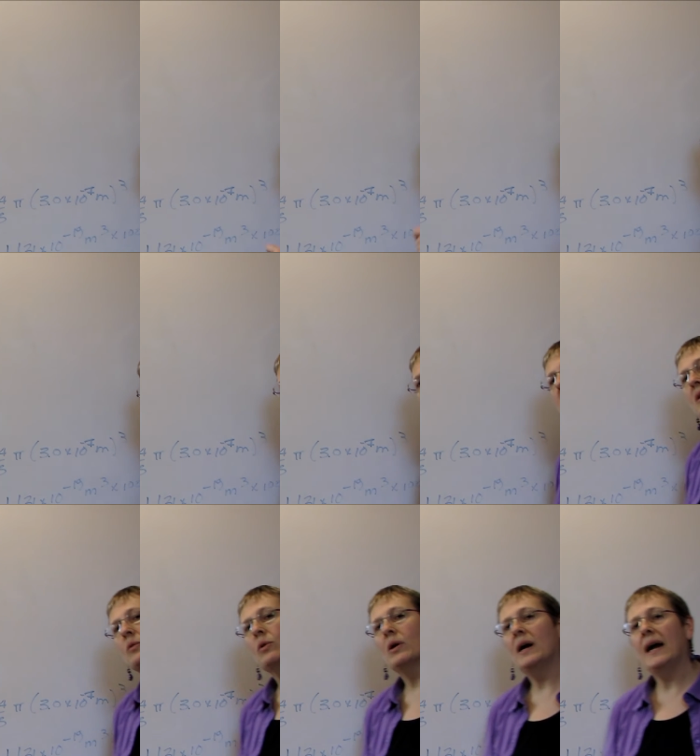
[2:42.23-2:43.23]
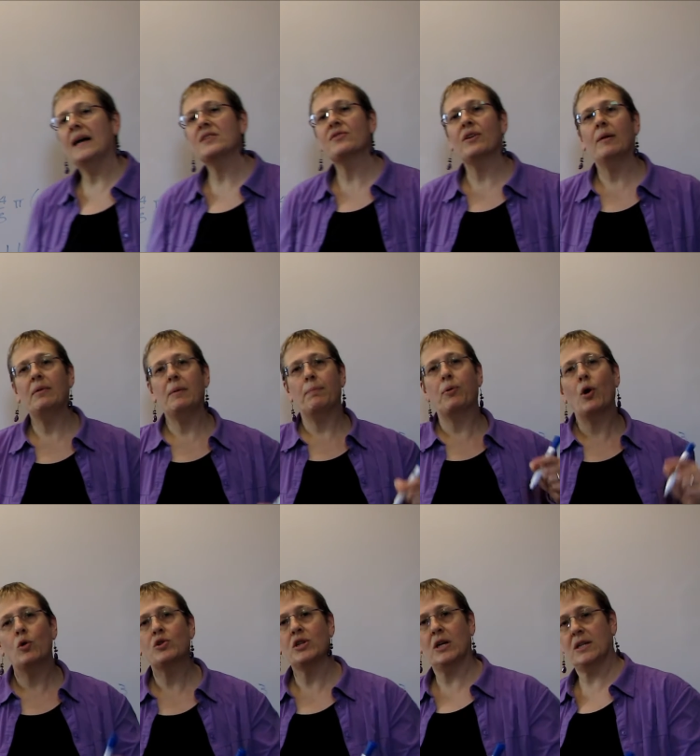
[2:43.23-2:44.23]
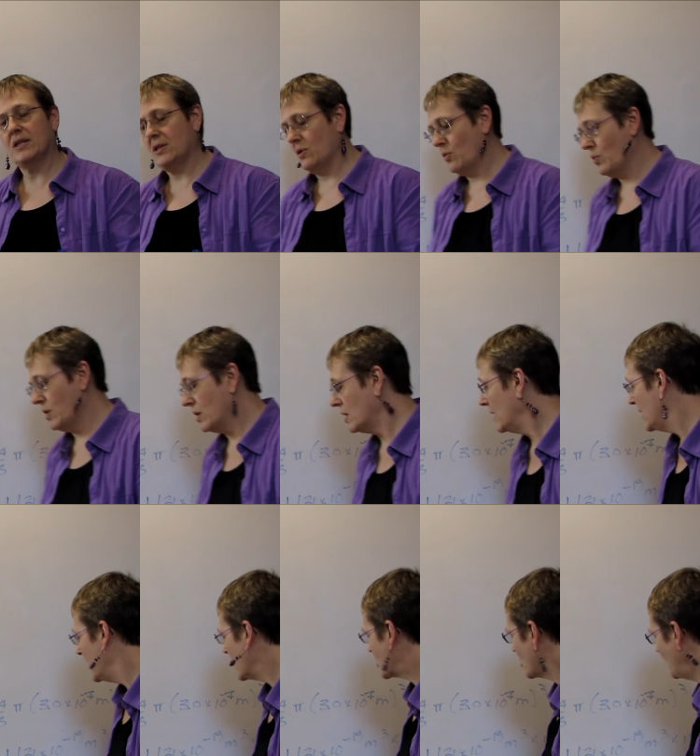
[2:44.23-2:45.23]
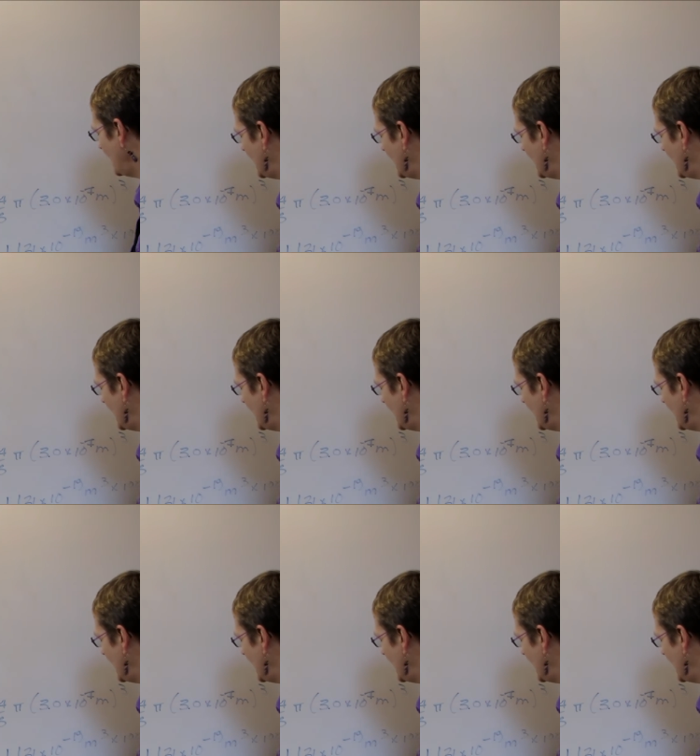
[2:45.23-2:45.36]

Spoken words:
many moles there were, I asked for how many protons there were. So we